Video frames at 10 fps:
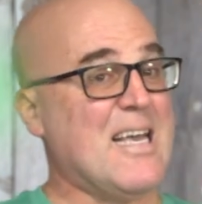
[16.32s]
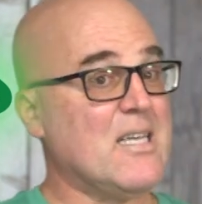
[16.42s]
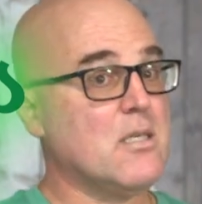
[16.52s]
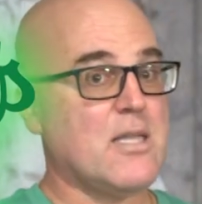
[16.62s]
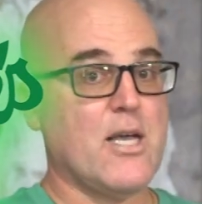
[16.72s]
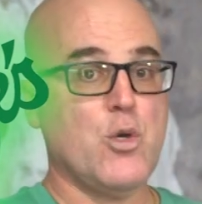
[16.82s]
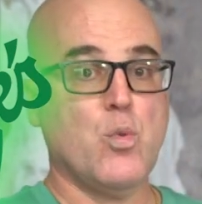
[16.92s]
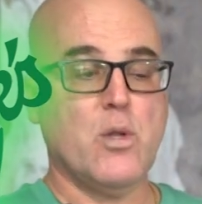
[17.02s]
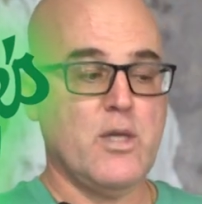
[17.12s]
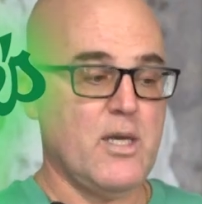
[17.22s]
things that
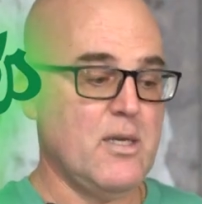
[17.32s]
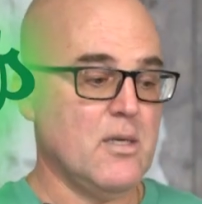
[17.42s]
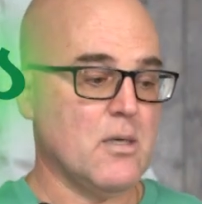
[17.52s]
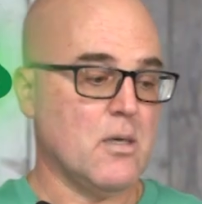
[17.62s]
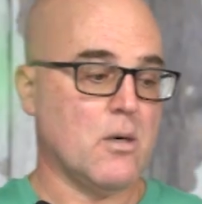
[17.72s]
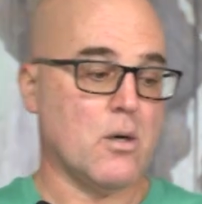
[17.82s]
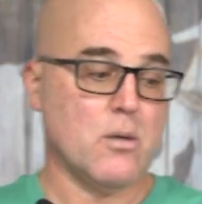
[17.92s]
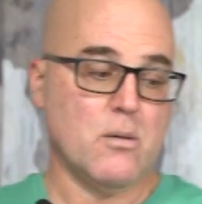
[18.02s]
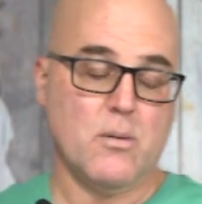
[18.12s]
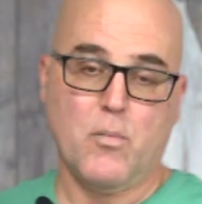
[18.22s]
you will need
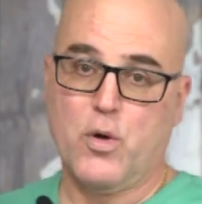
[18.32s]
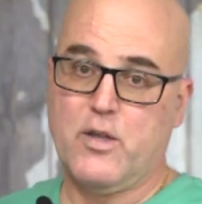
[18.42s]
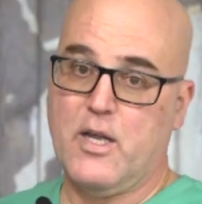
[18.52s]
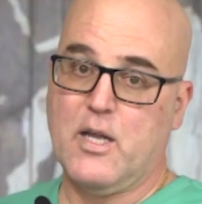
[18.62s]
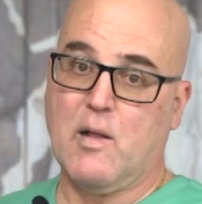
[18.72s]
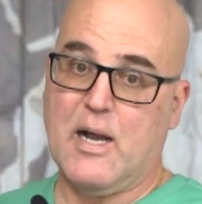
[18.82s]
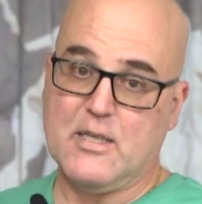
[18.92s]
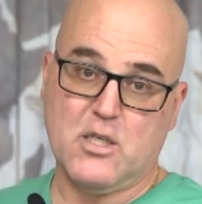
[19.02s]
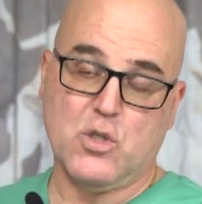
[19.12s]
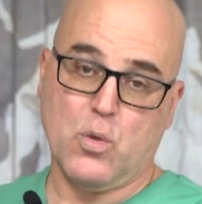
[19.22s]
are martini
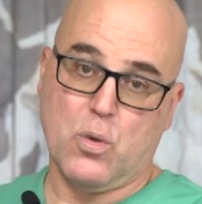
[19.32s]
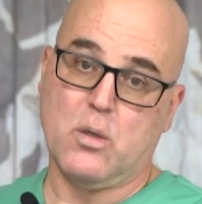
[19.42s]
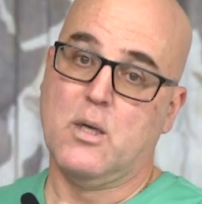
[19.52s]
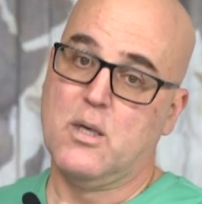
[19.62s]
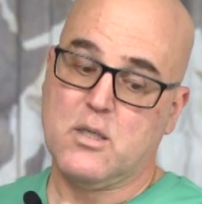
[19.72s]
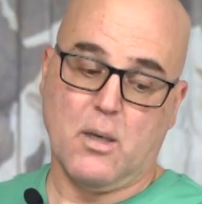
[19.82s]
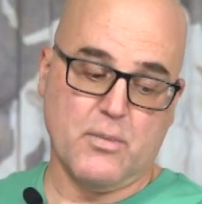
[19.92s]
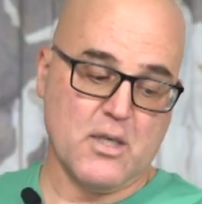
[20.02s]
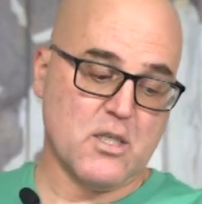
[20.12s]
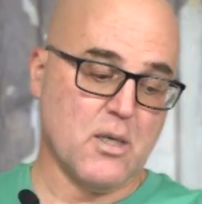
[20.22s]
glasses or
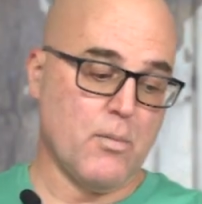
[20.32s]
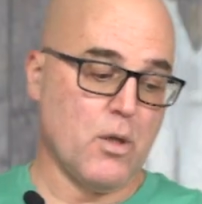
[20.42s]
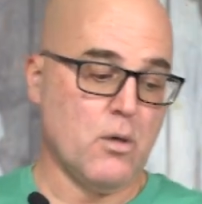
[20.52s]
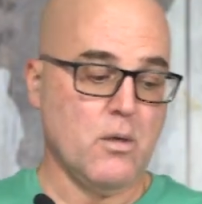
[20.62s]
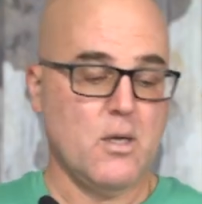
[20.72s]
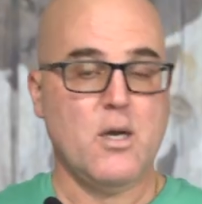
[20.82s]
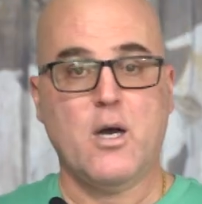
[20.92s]
something similar,